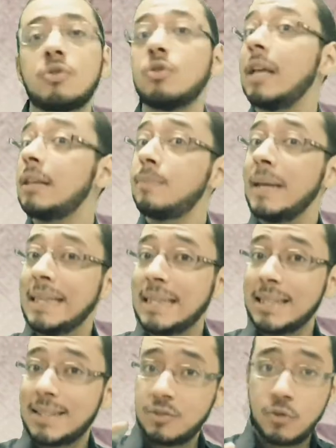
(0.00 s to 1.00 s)
So that made
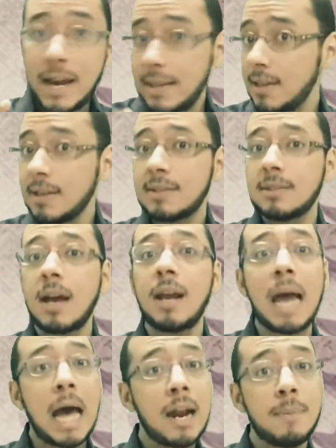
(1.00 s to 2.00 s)
this writing
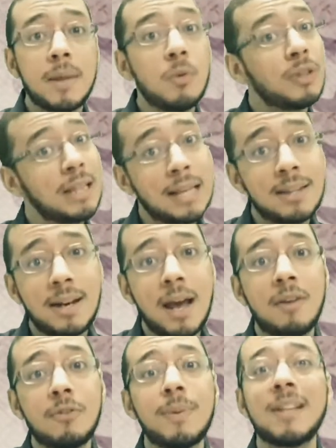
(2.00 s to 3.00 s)
style Arabic with Latin
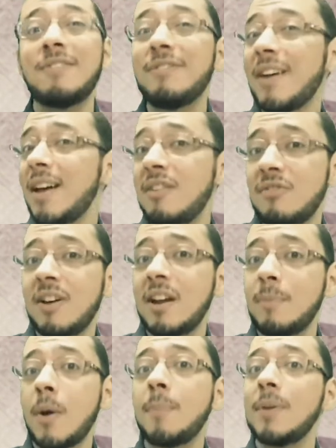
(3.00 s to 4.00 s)
alphabet
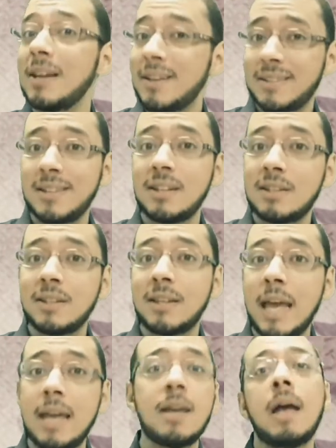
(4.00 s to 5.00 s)
very popular till
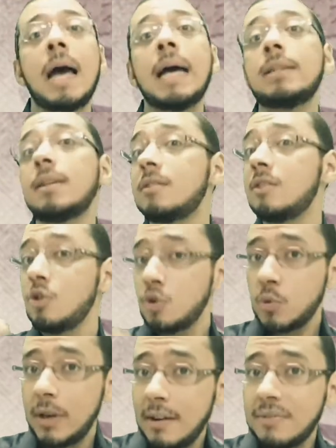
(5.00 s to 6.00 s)
today, and it's
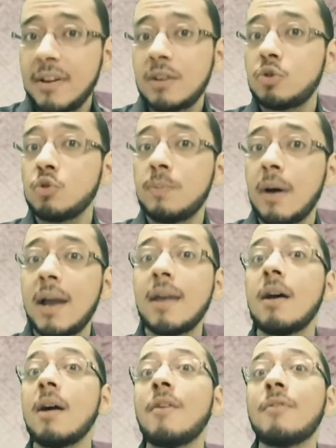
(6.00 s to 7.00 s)
usually referred to
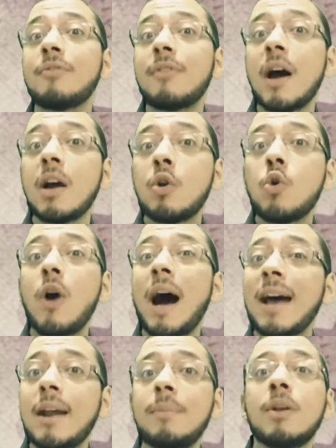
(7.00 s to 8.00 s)
by
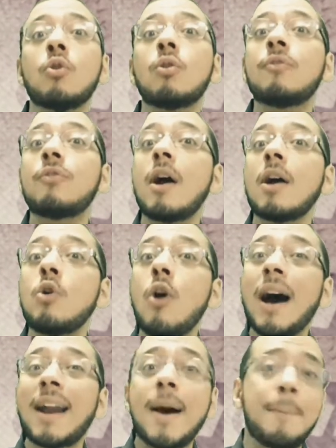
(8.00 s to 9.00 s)
Franco-Arabic or
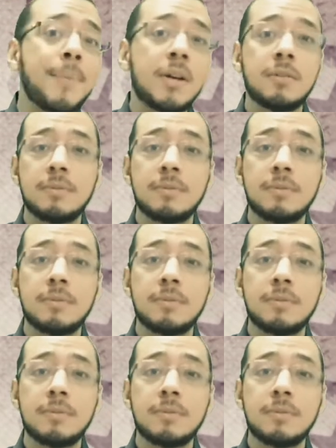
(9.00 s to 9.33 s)
Franco-Arab.